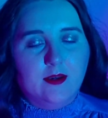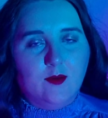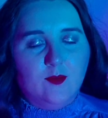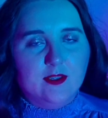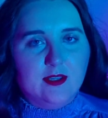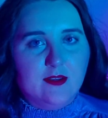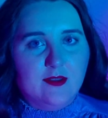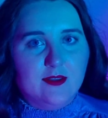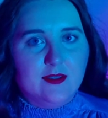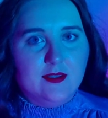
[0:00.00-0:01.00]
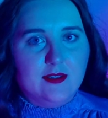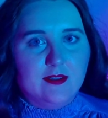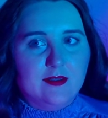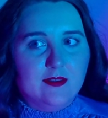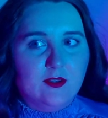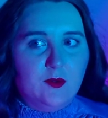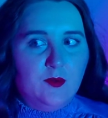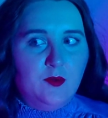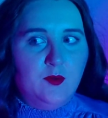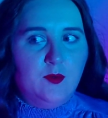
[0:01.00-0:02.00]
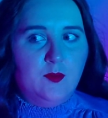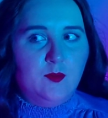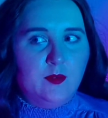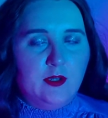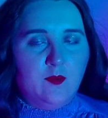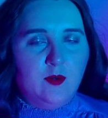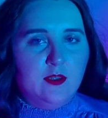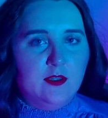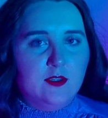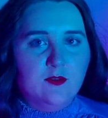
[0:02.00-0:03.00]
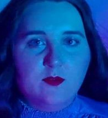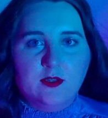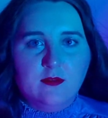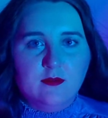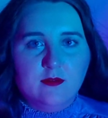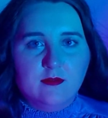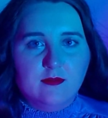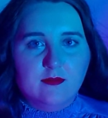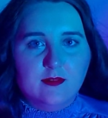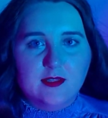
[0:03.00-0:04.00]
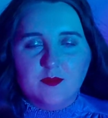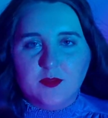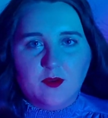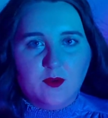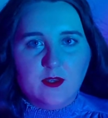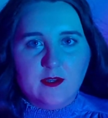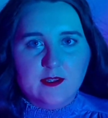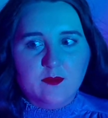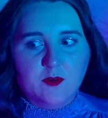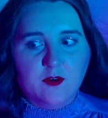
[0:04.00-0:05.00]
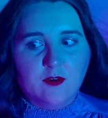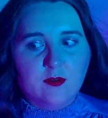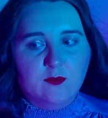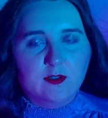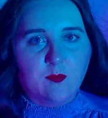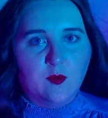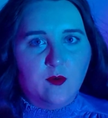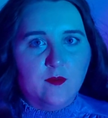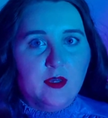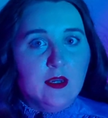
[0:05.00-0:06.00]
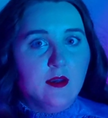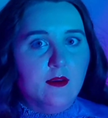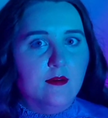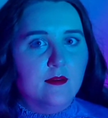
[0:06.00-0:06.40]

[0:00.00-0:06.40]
I wasn't consistent. So when I was doing something with ASMR, it was more of like,